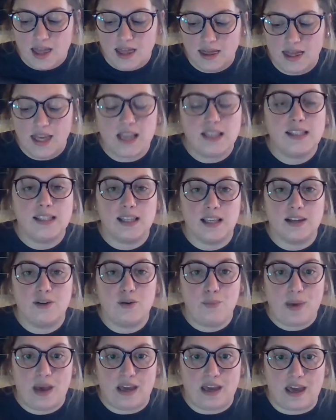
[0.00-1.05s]
This little
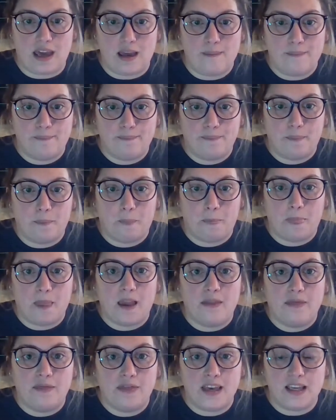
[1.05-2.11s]
piggy.
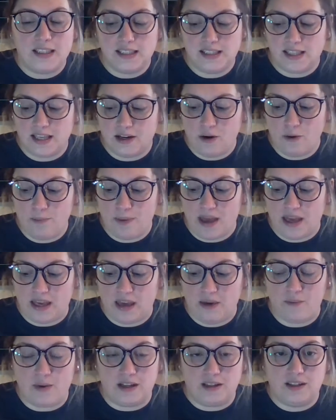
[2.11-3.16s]
This little
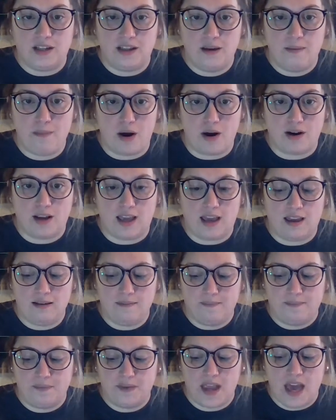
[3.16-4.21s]
piggy went to the market.
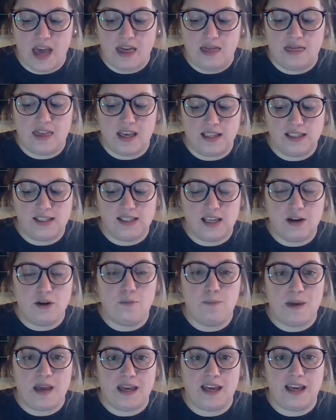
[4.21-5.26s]
This little
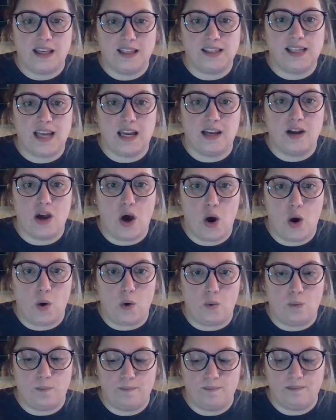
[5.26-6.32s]
piggy stayed
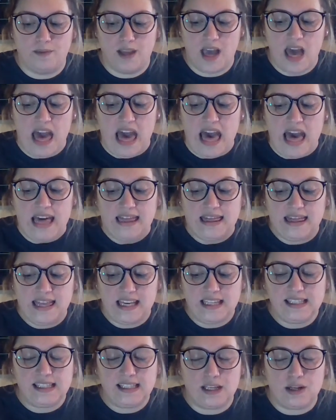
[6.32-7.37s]
home.
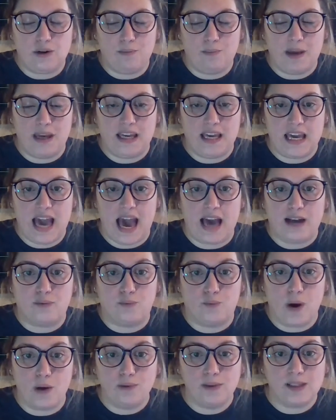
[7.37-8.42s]
This little piggy
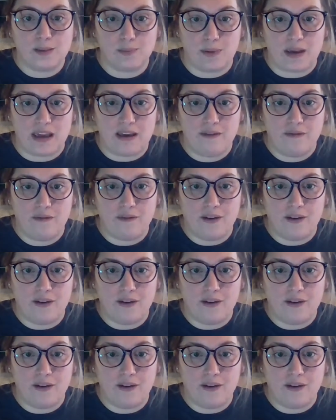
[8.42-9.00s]
had roast beef.